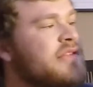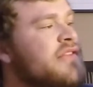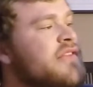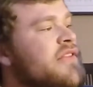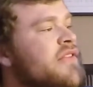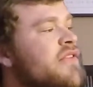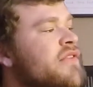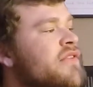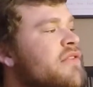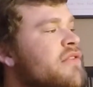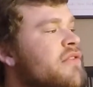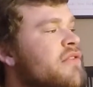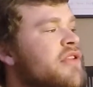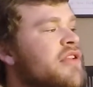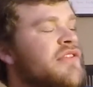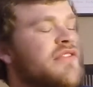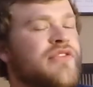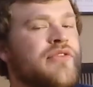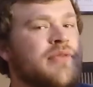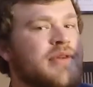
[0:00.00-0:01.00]
is
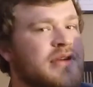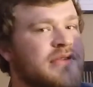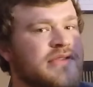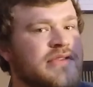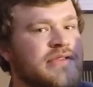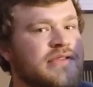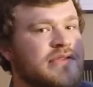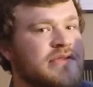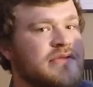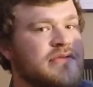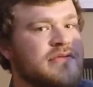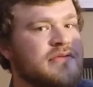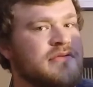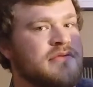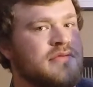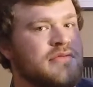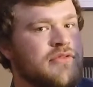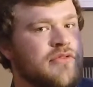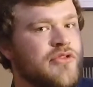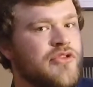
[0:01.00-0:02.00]
32 ounces.
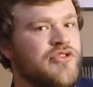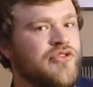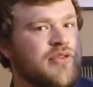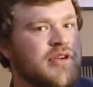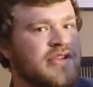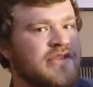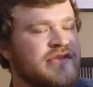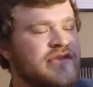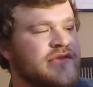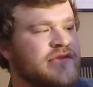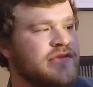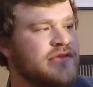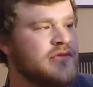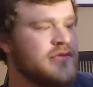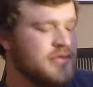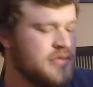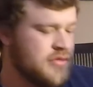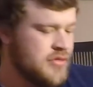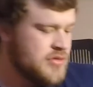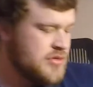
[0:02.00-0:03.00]
32 ounces.
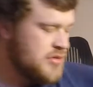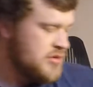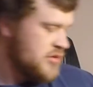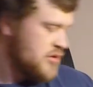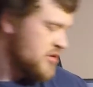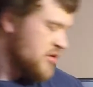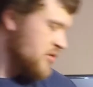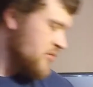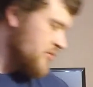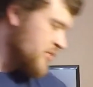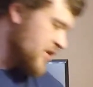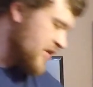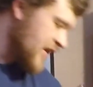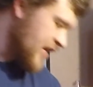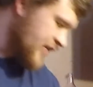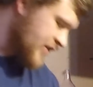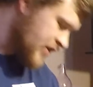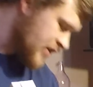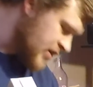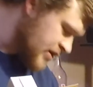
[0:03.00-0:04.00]

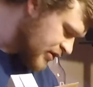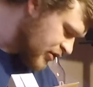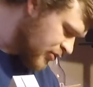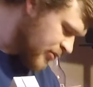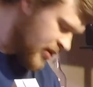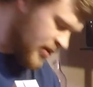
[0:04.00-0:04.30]
that's a little bit